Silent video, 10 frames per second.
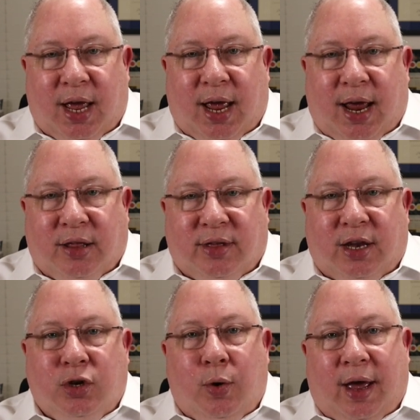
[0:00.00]
and
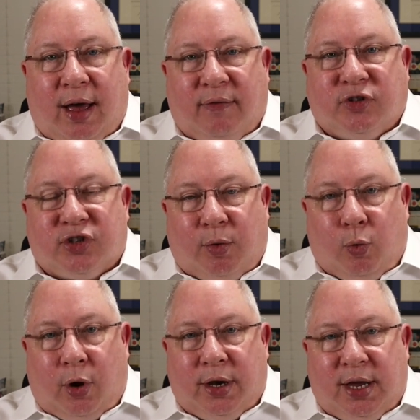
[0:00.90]
then you have
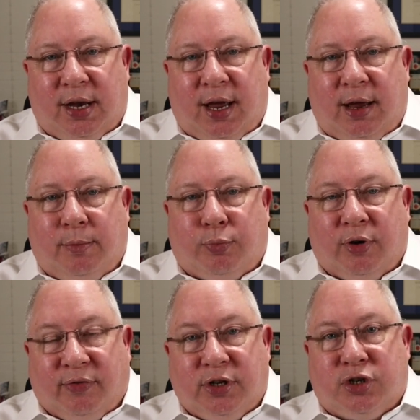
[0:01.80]
someone in a
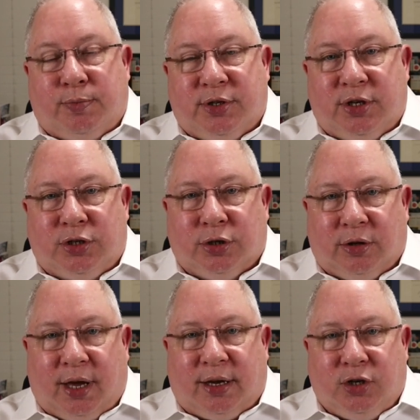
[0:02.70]
privileged position
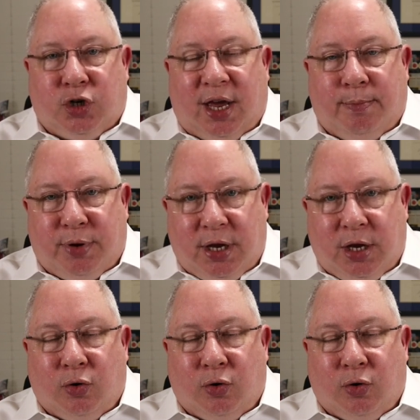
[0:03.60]
like a JP